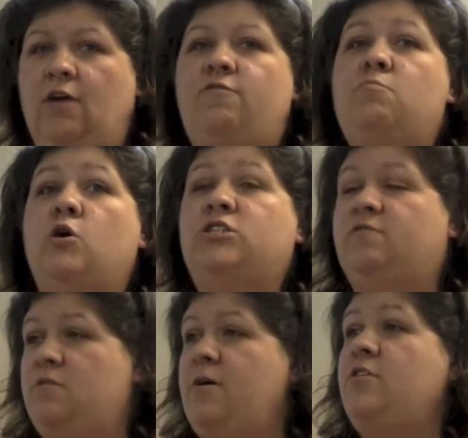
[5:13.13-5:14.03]
for most
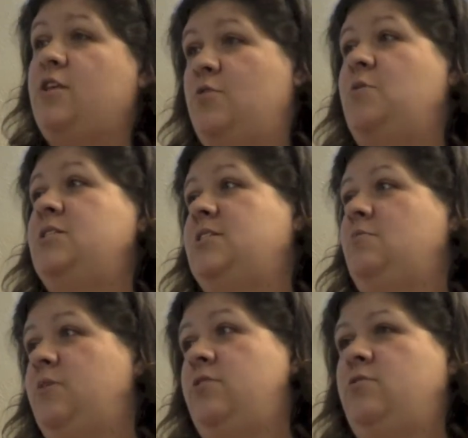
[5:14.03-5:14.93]
of them, other than the ones
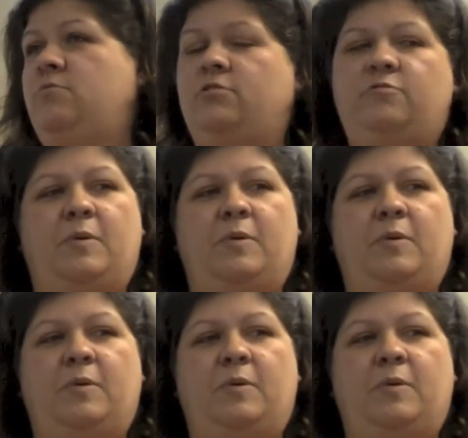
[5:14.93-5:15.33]
that went through the roof.